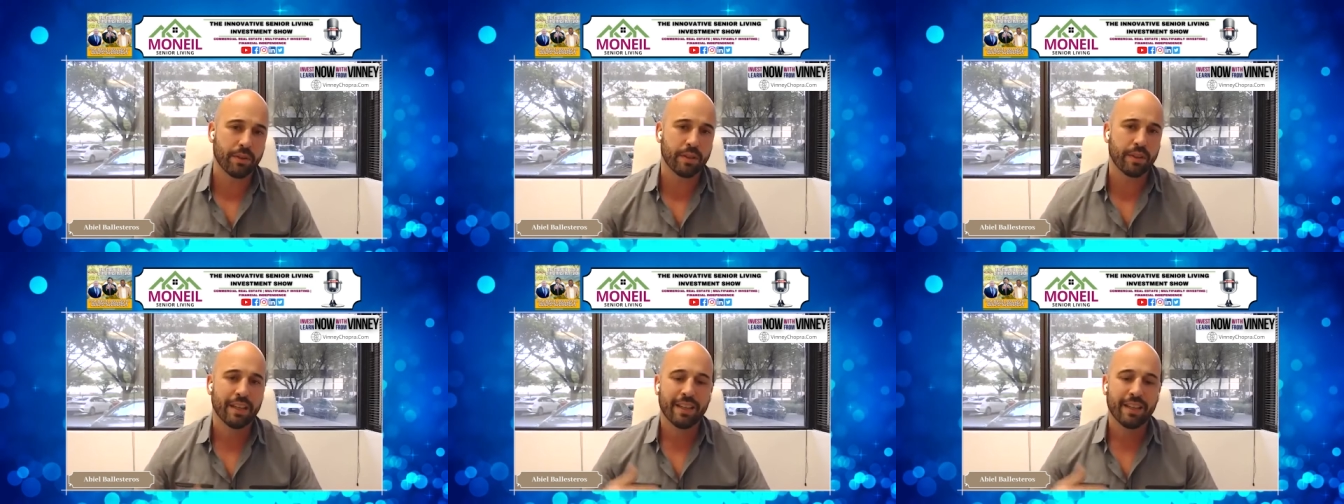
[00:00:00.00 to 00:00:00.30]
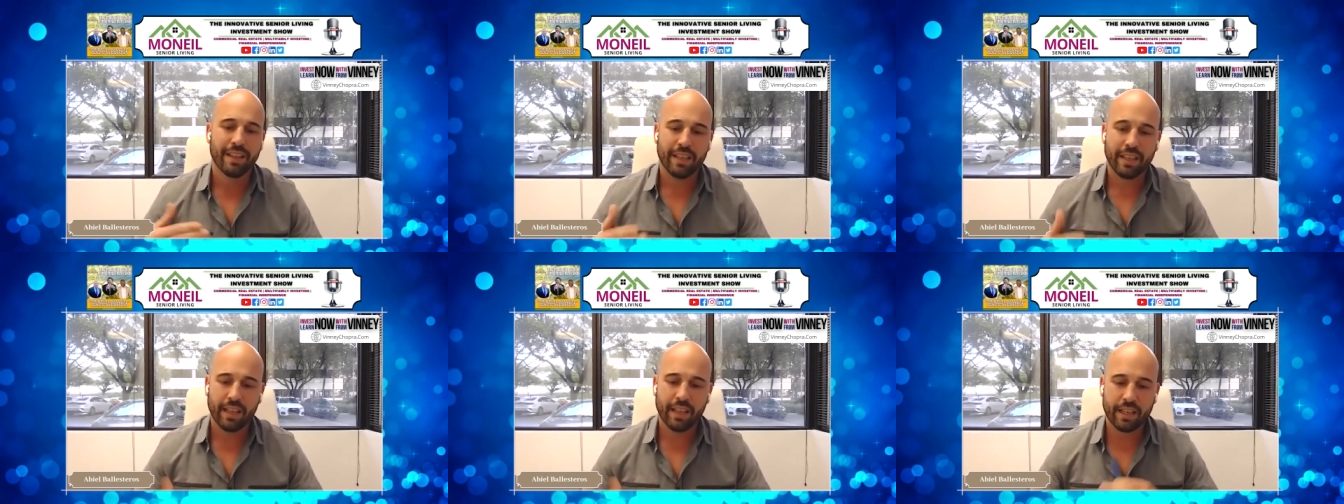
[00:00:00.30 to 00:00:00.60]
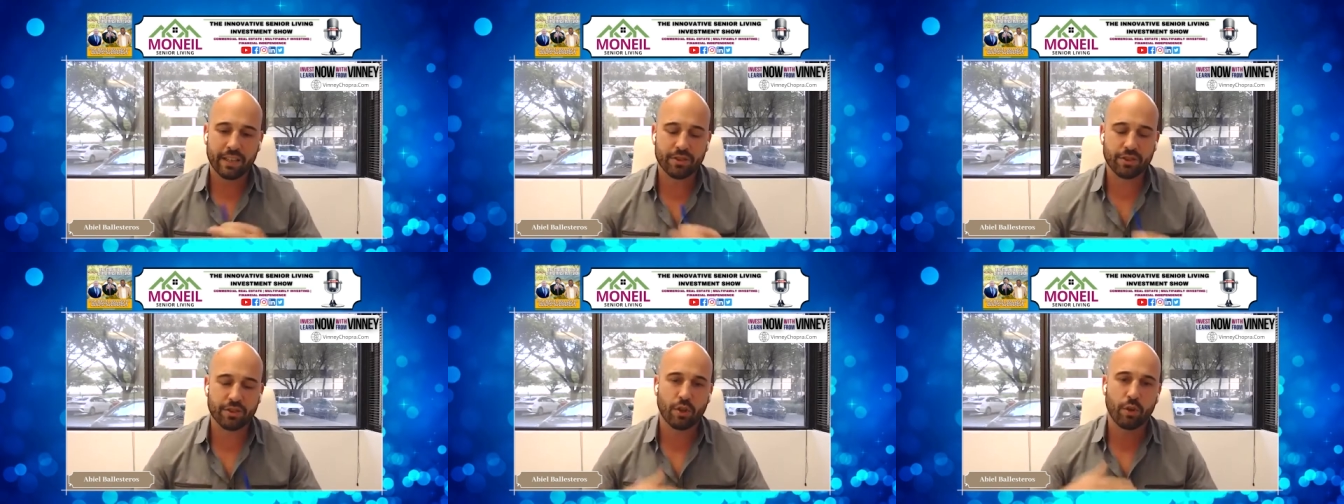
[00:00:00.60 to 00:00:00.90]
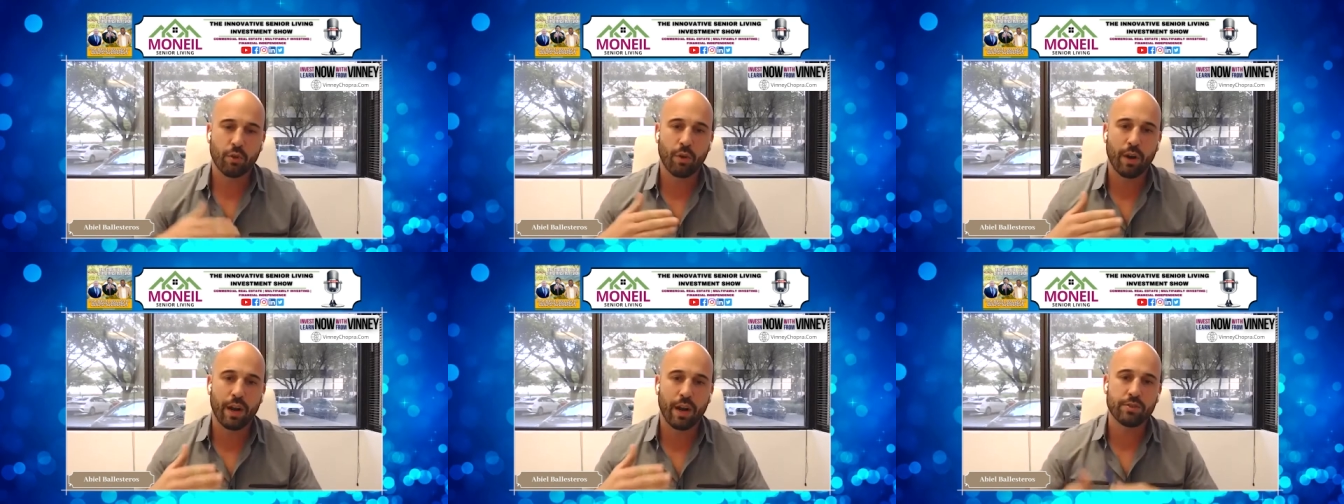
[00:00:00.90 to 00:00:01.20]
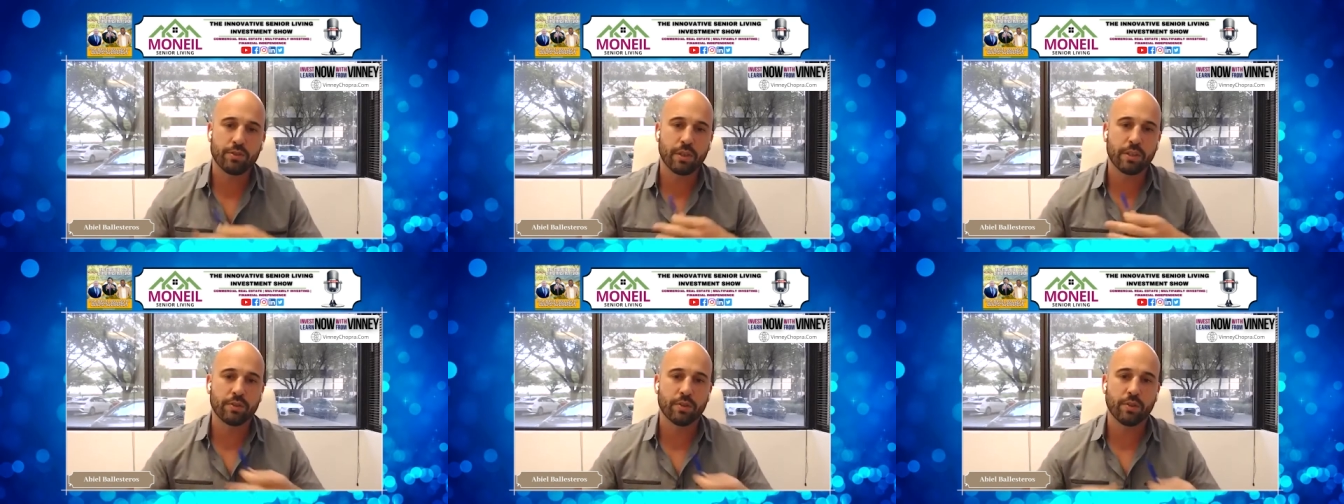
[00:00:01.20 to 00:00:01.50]
And, and it just
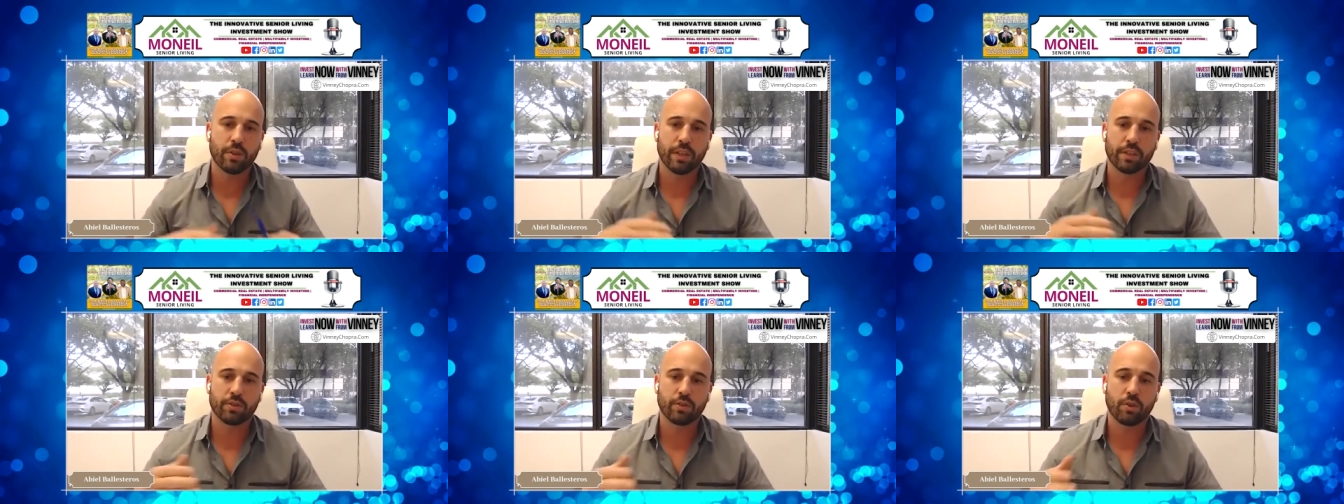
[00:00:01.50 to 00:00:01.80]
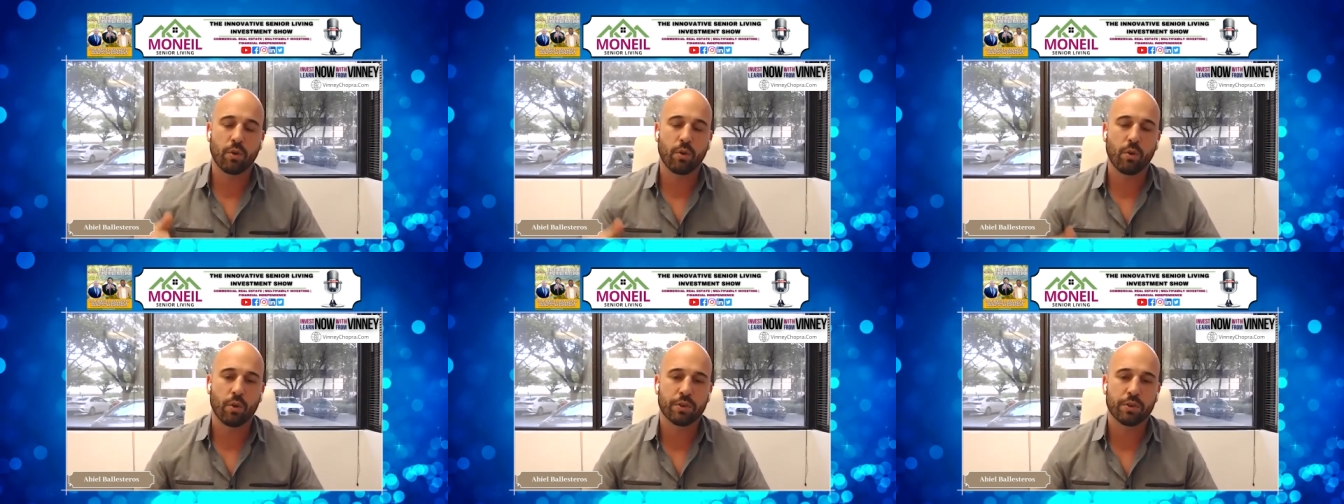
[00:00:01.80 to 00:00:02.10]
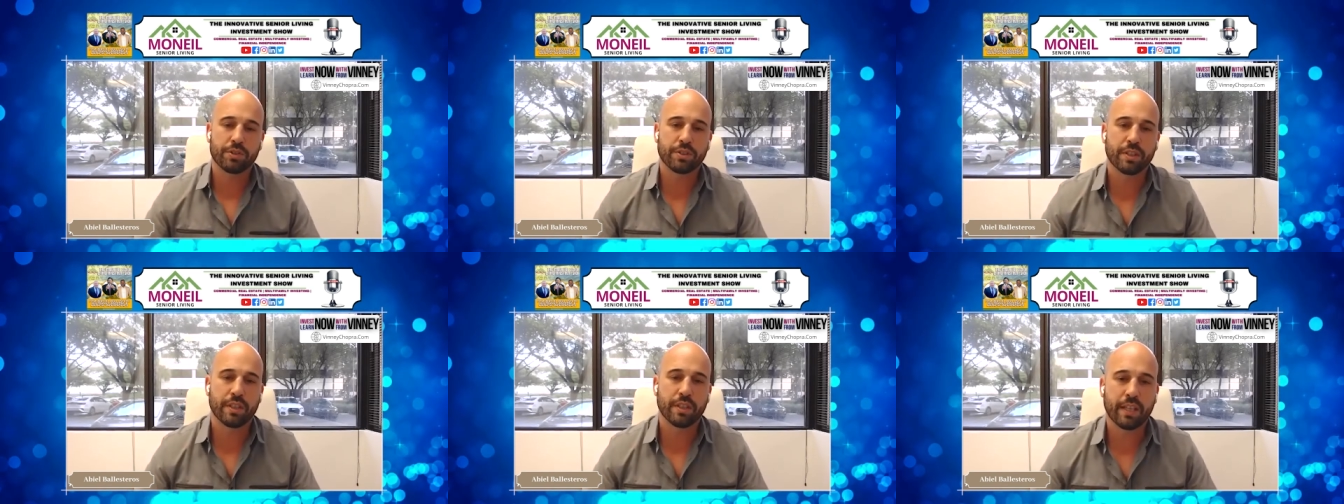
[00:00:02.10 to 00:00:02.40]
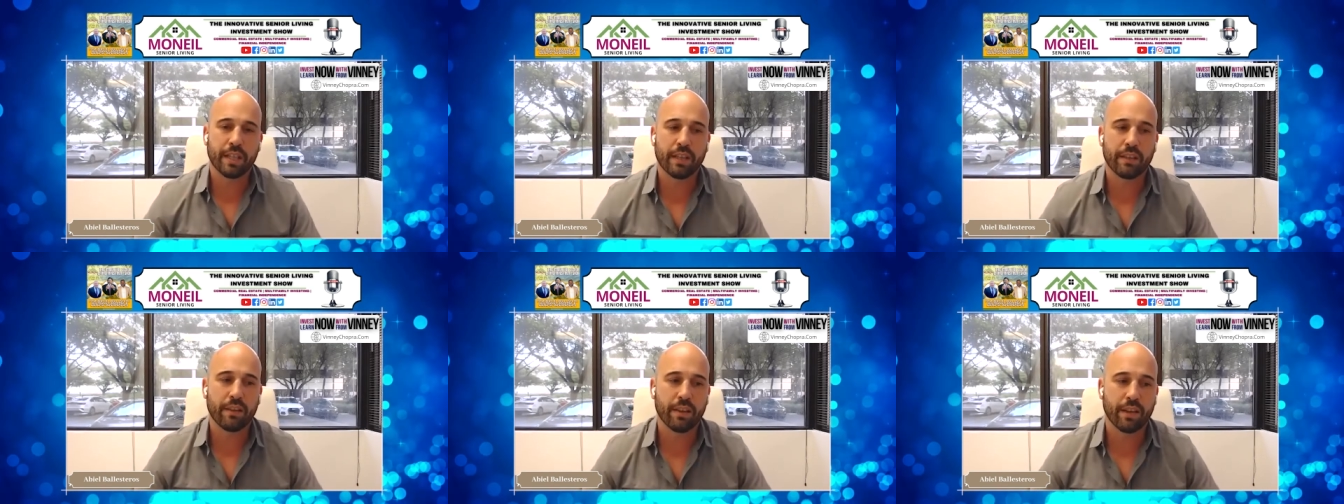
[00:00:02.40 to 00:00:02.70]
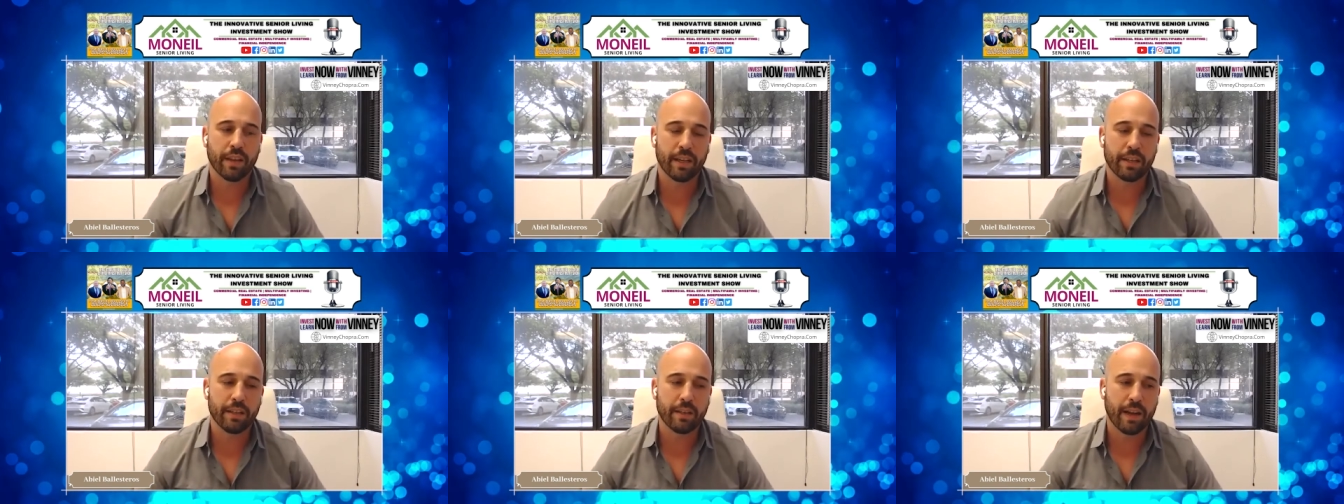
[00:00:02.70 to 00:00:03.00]
gradually took its course. And
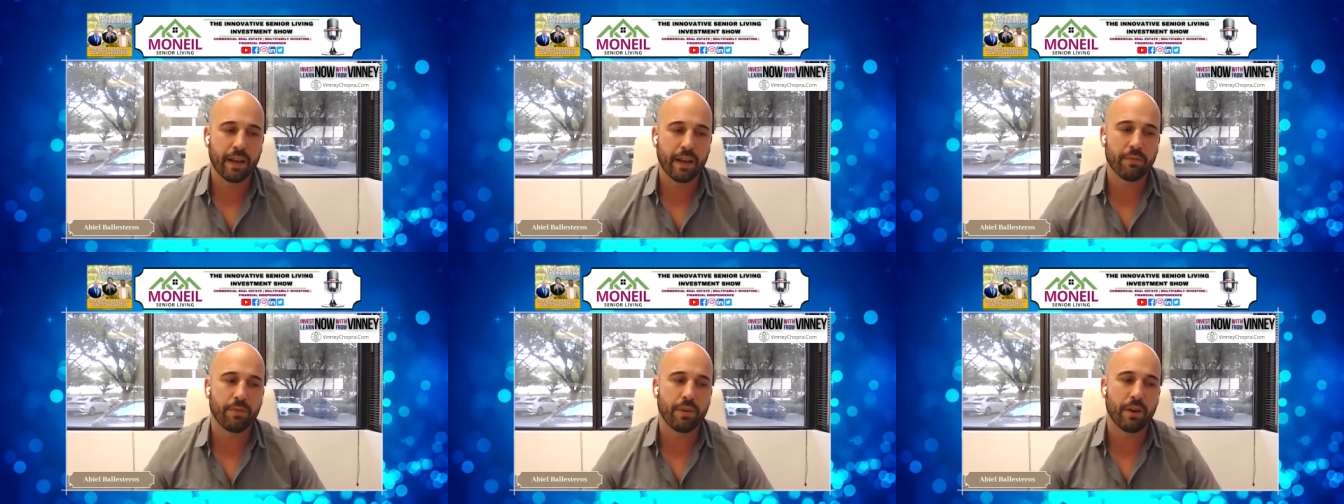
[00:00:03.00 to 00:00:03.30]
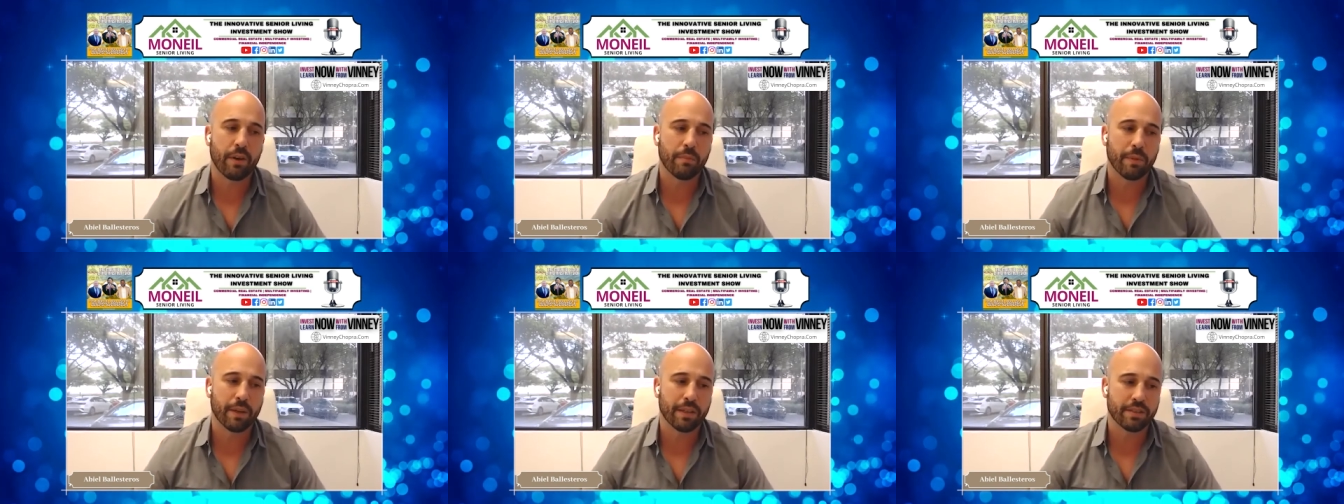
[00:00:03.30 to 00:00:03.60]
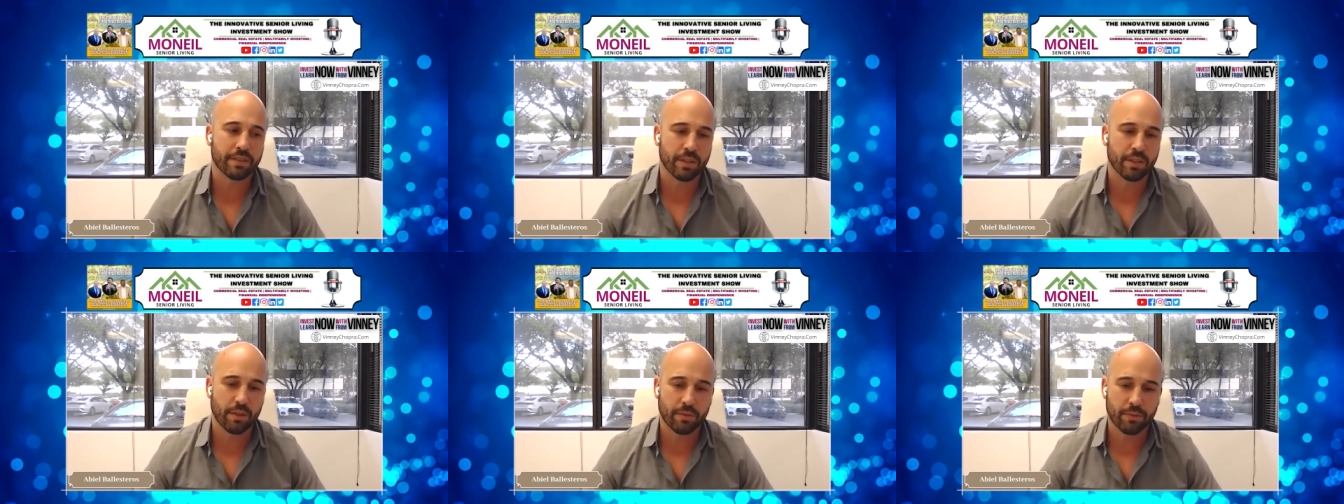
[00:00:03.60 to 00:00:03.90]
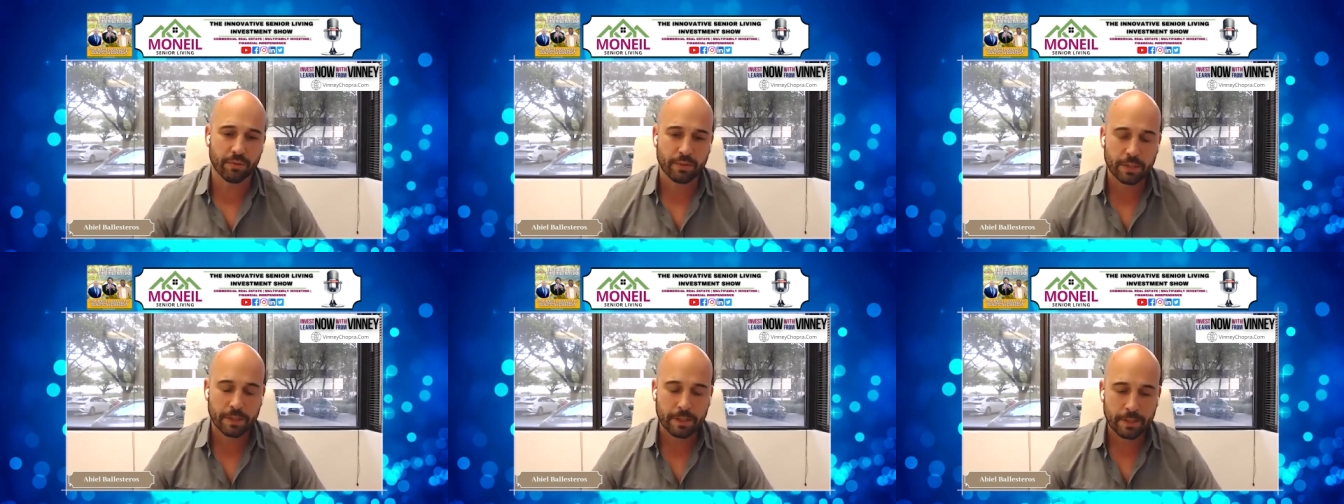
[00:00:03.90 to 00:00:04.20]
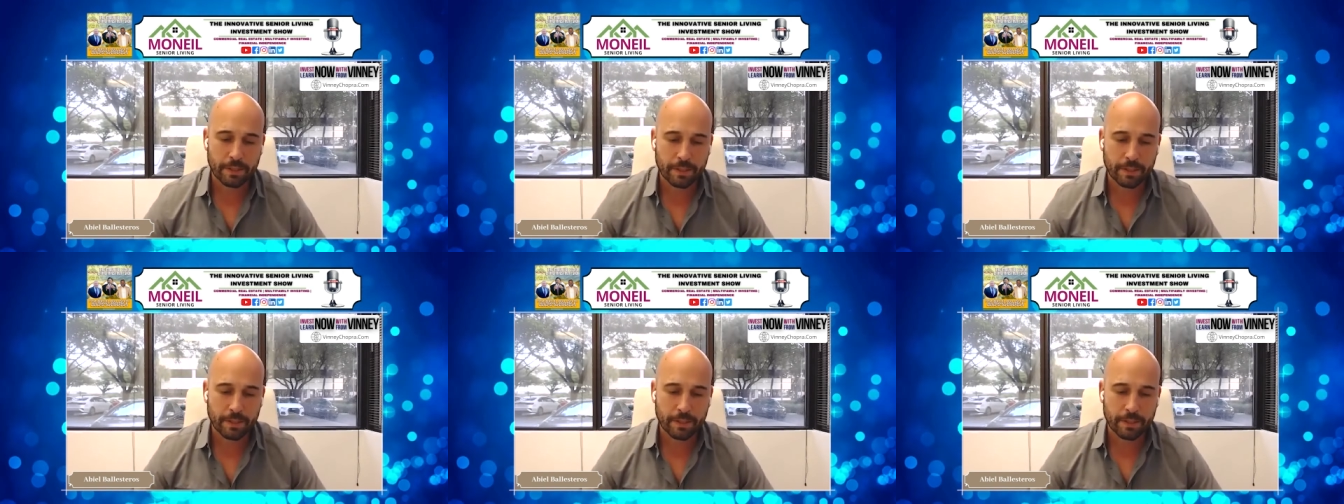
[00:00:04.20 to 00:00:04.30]
then I found myself